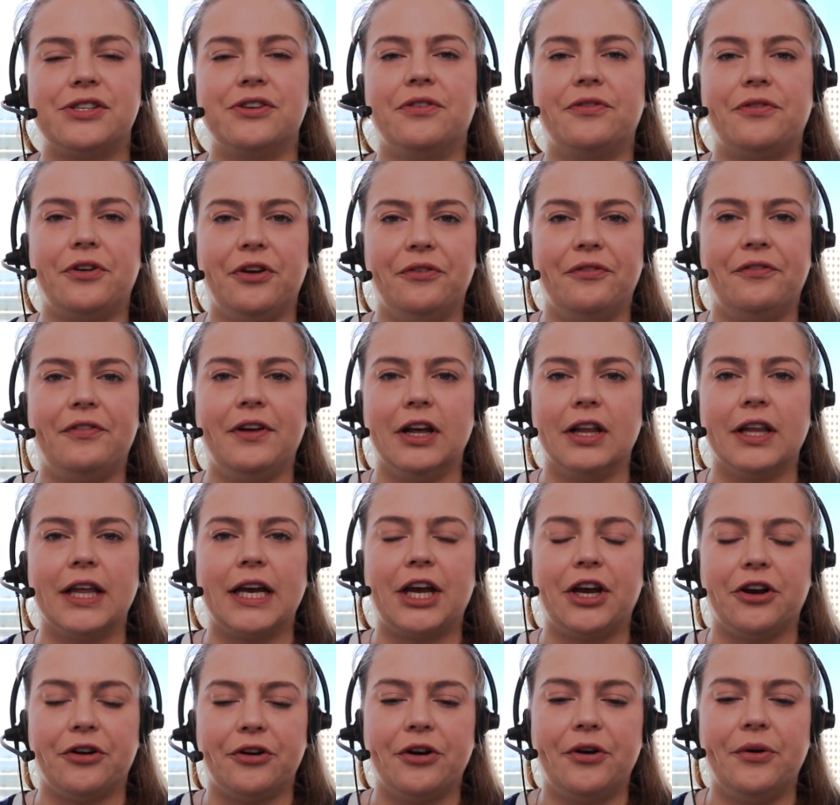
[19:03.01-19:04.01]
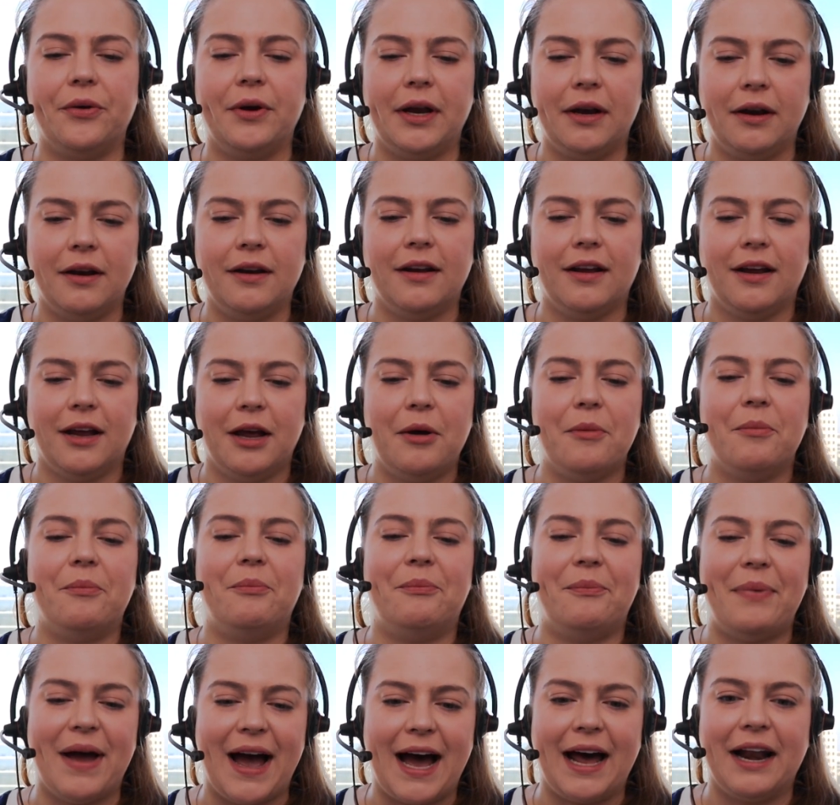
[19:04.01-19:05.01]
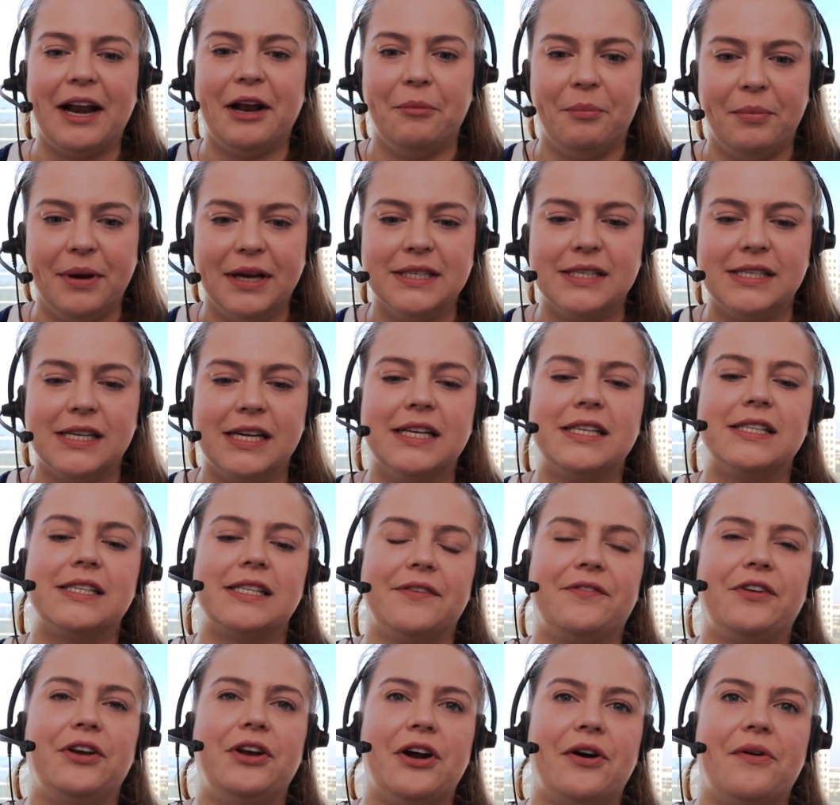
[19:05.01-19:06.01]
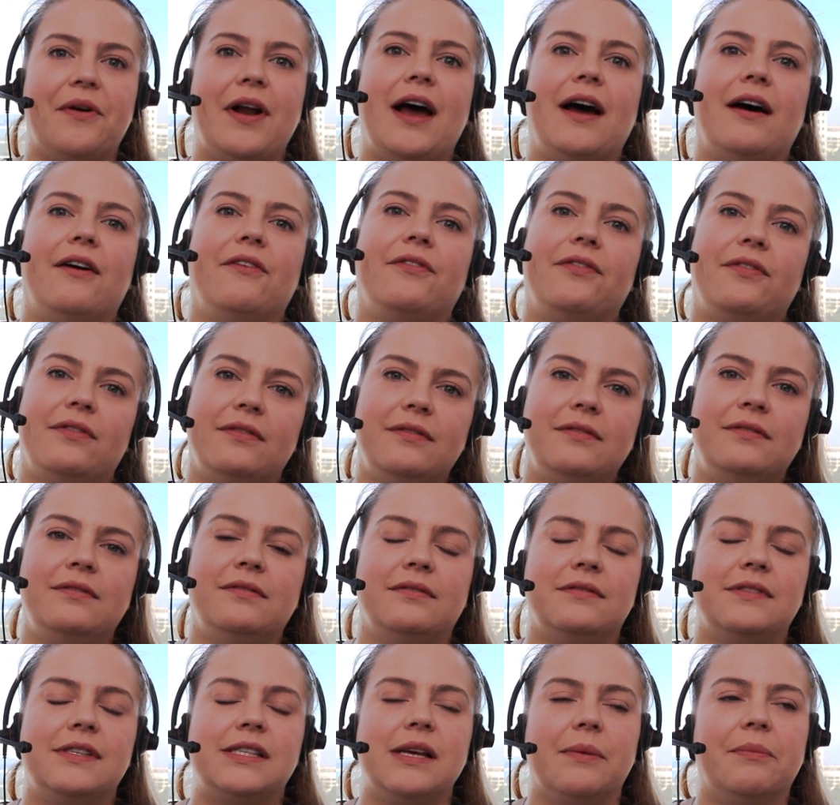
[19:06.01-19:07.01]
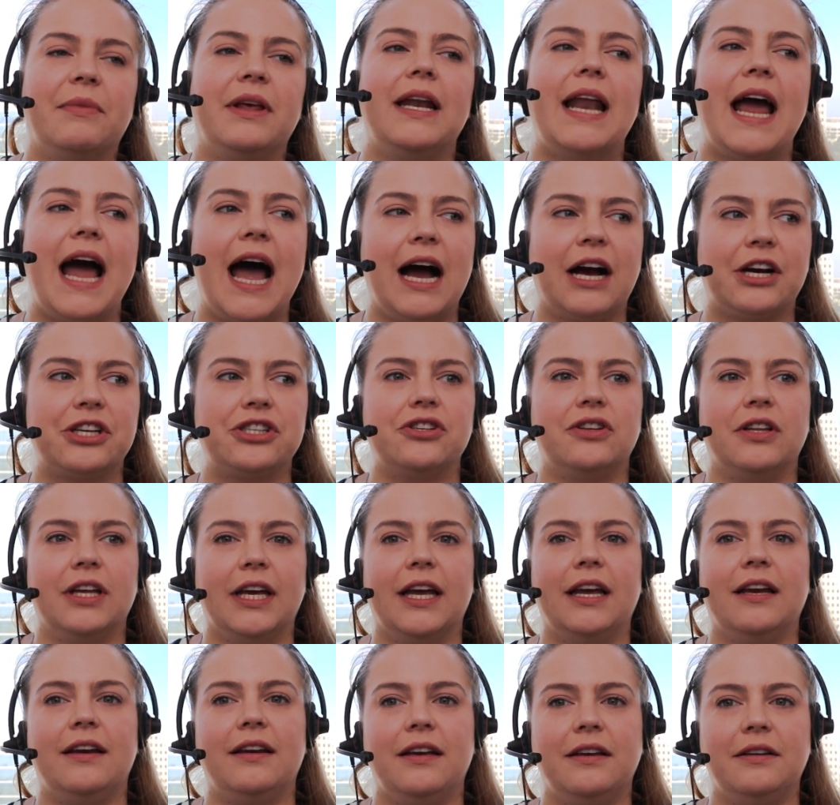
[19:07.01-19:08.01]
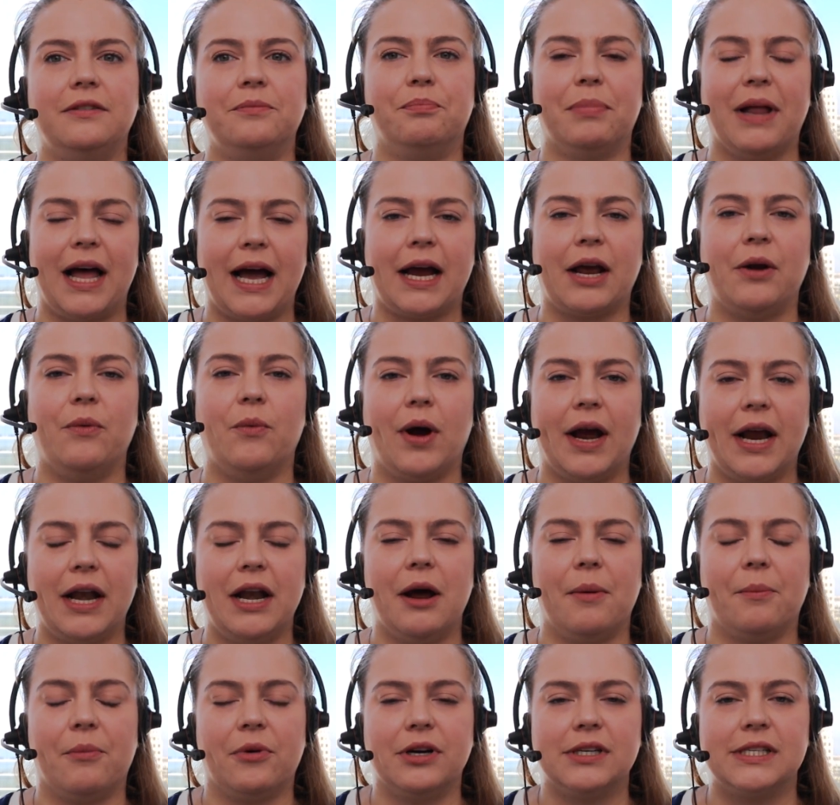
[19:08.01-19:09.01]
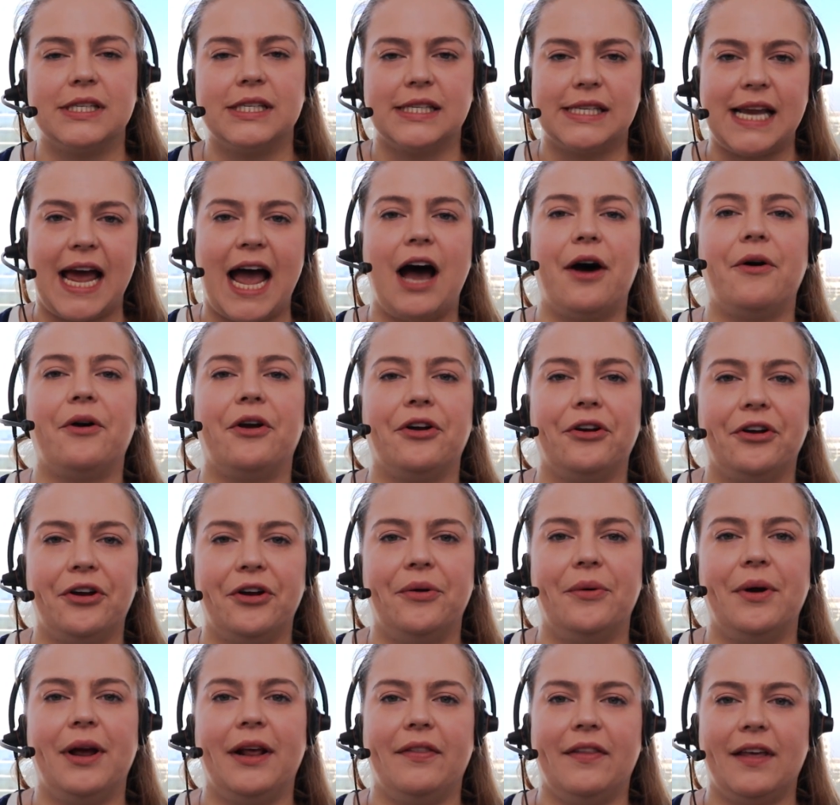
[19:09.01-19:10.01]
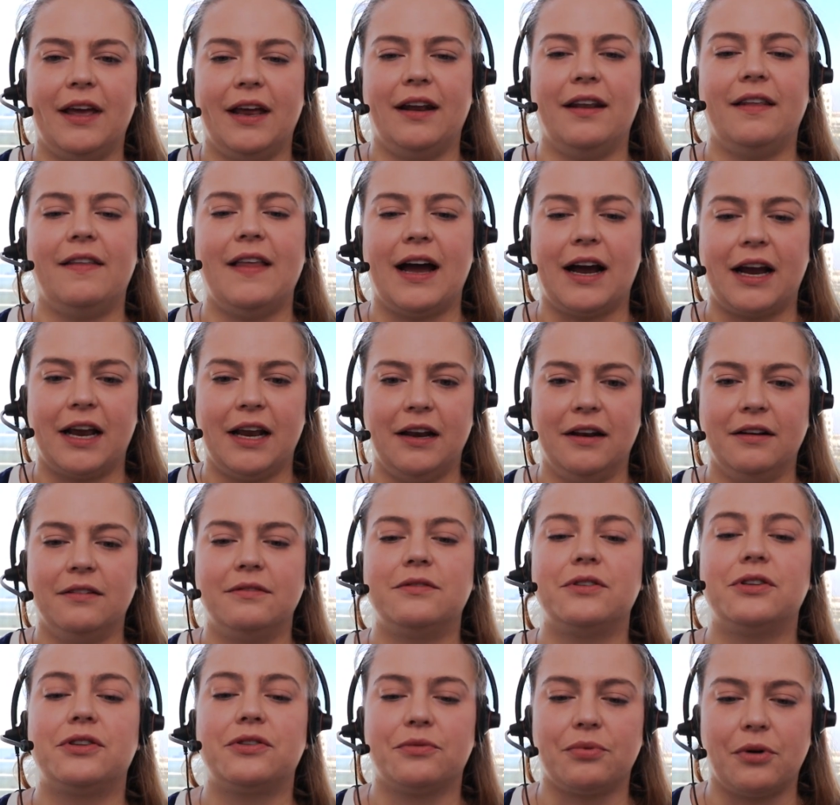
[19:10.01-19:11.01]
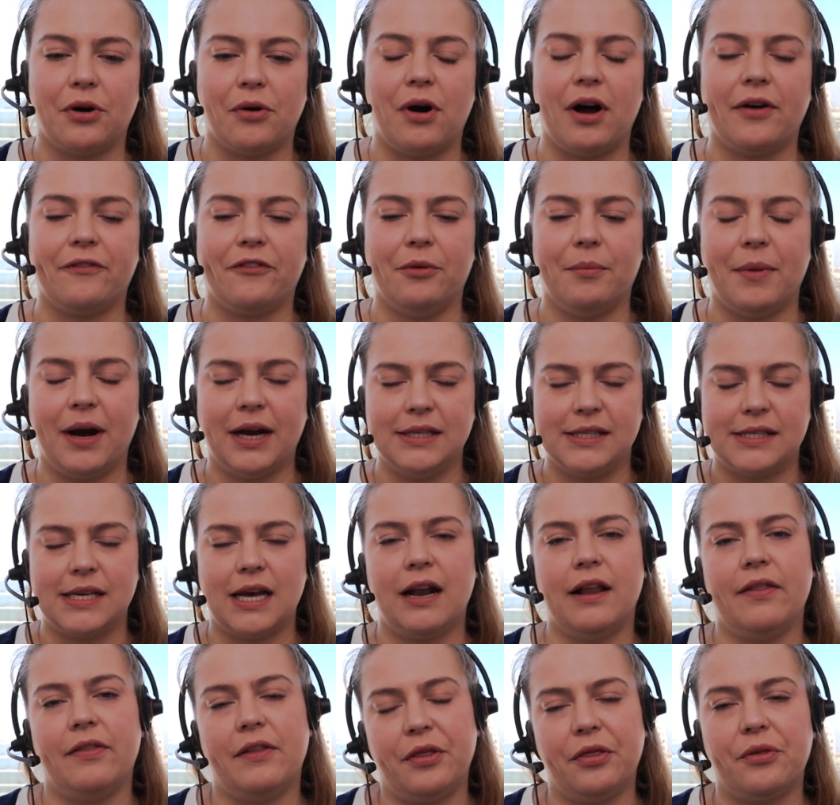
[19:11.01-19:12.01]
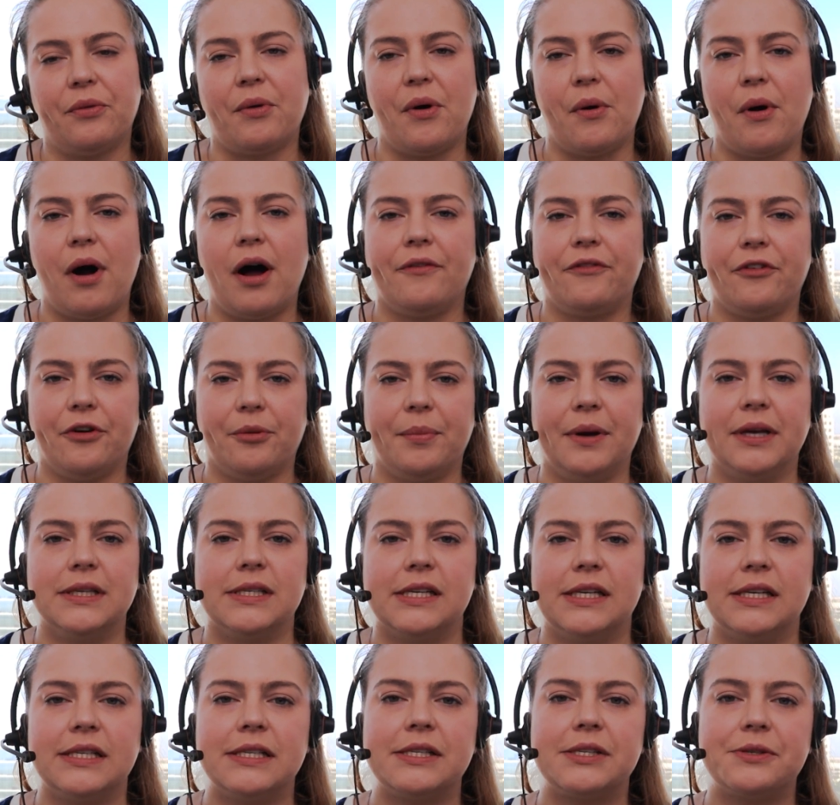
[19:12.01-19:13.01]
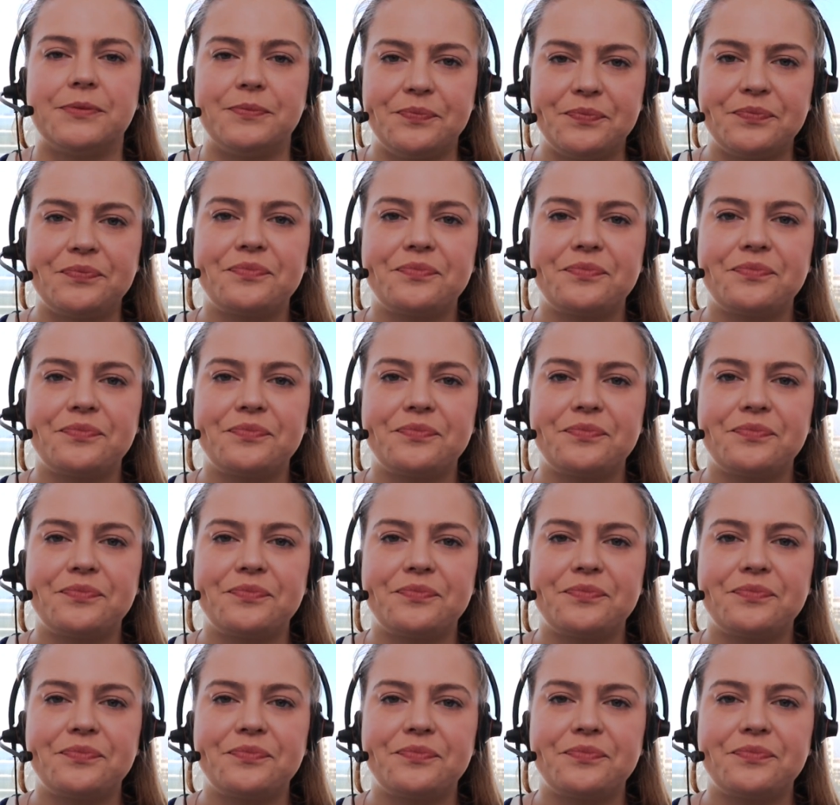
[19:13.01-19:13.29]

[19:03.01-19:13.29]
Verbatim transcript: So if you feel like you're doing bad in business, if you don't have something to actually black and white numbers as to how you're doing, then that can throw off your mindset and then throw off your business.